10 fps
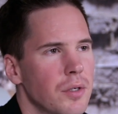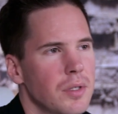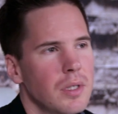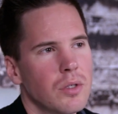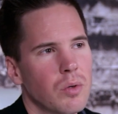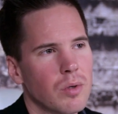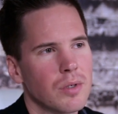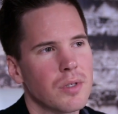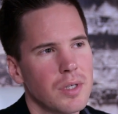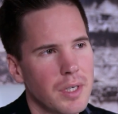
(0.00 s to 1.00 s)
you see
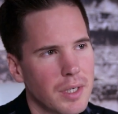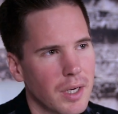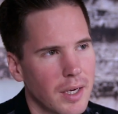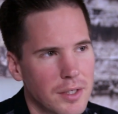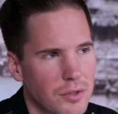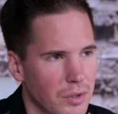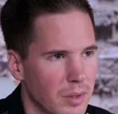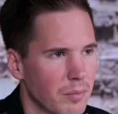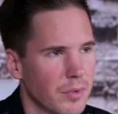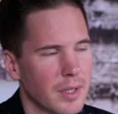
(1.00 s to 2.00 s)
tourists eating ice
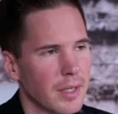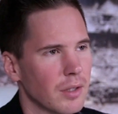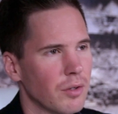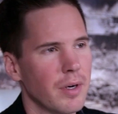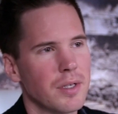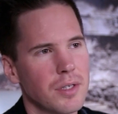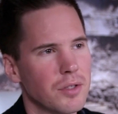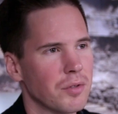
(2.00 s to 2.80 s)
cream with that crazy